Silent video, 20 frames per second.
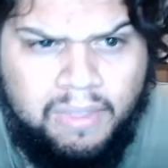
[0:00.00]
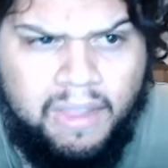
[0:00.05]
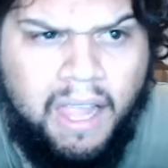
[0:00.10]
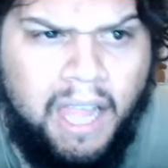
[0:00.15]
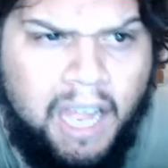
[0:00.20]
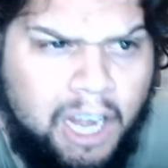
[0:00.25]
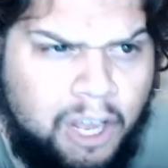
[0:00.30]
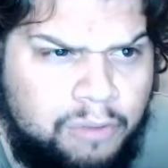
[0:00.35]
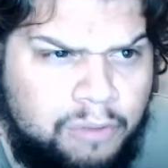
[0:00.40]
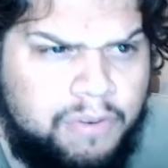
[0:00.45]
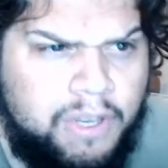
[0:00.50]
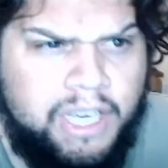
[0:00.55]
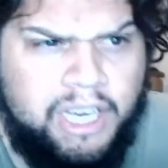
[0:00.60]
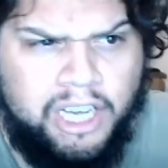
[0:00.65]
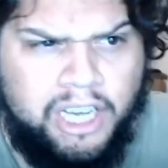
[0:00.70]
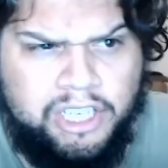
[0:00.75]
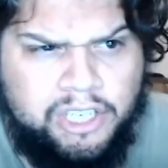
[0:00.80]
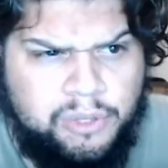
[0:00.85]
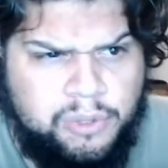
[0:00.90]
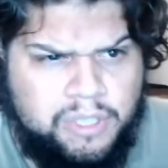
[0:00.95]
And hopefully,
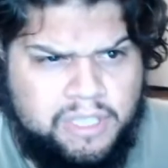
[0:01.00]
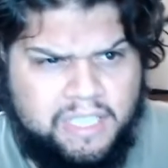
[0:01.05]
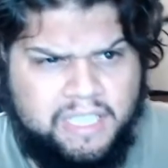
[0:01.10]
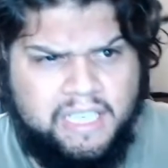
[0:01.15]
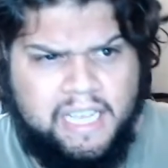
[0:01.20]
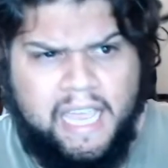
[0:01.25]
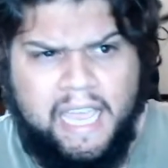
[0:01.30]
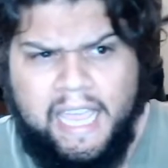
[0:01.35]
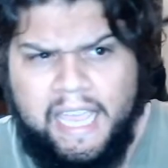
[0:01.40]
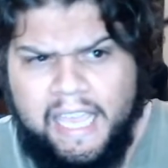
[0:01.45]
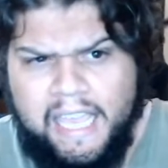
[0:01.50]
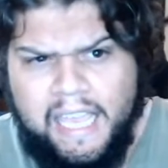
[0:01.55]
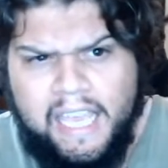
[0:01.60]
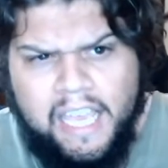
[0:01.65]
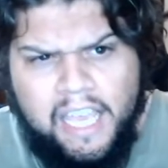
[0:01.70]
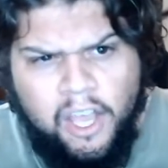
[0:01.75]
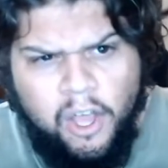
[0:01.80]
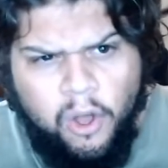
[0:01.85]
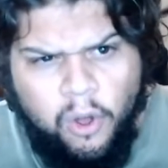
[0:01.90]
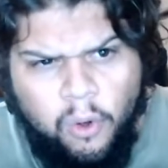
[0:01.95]
guys, you can see
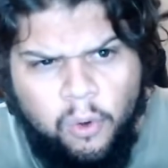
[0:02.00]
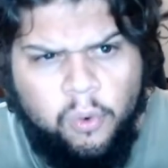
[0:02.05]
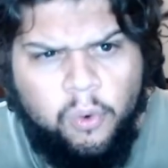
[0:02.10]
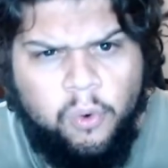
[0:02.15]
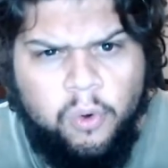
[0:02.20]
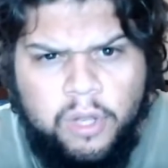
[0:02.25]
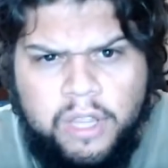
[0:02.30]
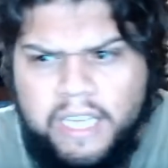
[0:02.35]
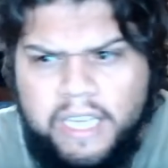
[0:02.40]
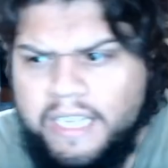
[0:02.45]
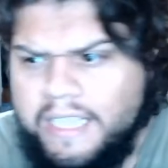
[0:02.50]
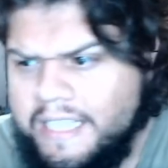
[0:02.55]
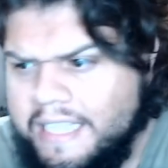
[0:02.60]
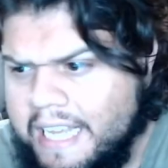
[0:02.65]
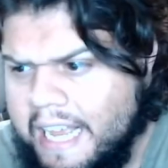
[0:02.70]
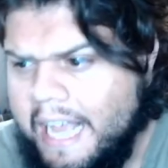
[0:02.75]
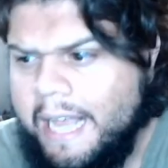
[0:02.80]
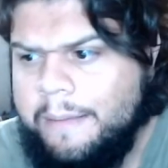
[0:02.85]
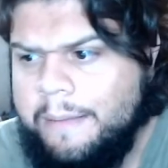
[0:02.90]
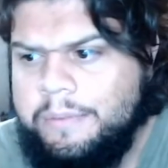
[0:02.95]
all these
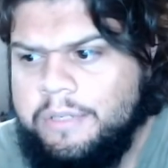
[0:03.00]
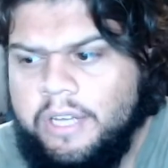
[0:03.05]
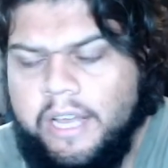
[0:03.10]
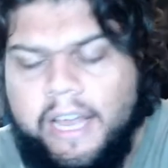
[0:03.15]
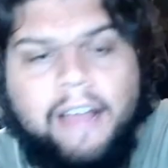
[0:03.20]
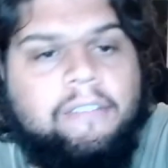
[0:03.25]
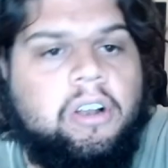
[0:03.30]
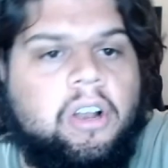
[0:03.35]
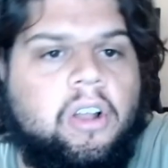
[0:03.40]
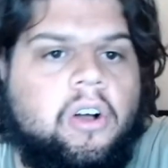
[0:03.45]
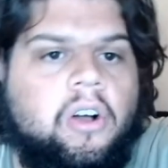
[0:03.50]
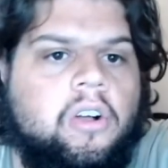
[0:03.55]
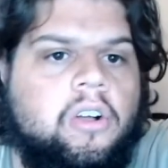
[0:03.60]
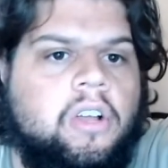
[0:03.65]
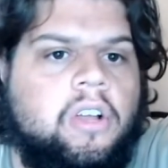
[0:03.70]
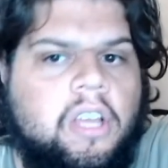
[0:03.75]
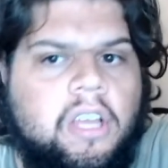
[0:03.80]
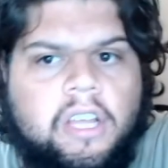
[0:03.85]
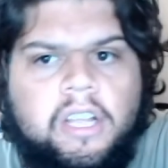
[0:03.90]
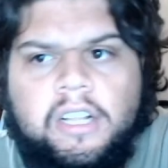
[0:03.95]
tabs I have along
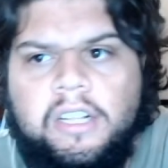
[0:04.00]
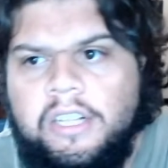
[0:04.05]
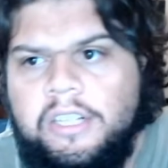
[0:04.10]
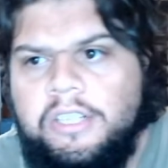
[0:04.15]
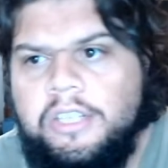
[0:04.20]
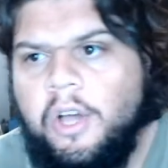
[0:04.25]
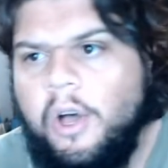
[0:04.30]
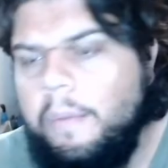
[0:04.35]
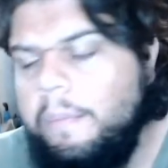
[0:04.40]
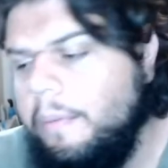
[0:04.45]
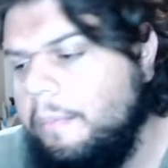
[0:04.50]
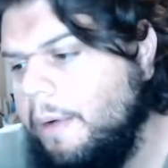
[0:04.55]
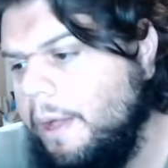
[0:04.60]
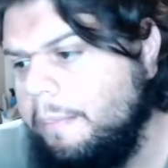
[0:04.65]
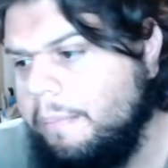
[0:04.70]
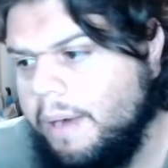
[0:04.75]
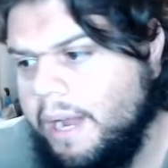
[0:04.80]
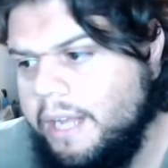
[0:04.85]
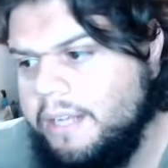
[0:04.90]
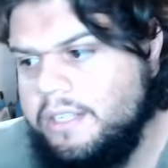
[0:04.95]
the top of my
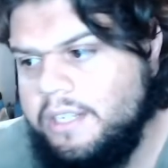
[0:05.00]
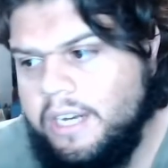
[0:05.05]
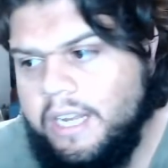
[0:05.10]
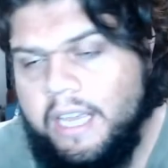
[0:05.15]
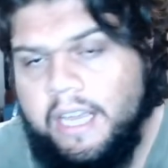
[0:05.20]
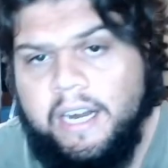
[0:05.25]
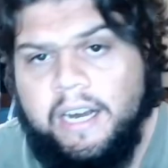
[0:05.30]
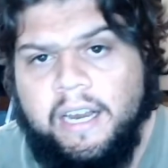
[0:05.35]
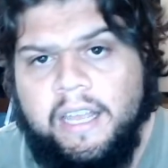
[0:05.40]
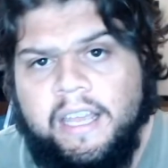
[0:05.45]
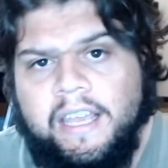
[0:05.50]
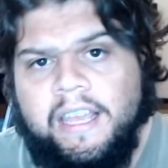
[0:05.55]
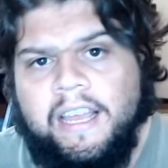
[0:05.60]
browser here.